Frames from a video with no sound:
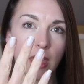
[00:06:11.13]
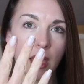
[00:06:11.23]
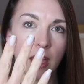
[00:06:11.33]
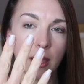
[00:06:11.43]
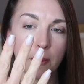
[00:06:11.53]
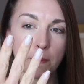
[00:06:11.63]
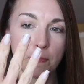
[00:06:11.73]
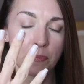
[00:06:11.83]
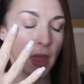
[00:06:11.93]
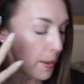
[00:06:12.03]

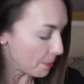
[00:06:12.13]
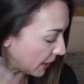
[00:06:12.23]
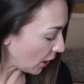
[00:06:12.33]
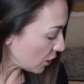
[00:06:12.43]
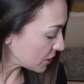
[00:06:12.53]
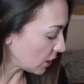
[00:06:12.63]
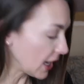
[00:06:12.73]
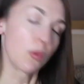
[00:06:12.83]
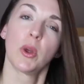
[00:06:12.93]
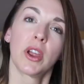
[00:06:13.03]
But I also
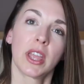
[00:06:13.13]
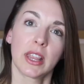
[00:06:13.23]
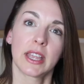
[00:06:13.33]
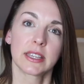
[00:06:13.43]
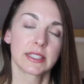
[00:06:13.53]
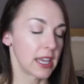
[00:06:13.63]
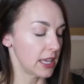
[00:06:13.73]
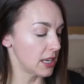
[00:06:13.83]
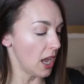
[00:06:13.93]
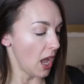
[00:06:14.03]
like wearing it, like I
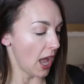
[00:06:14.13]
said,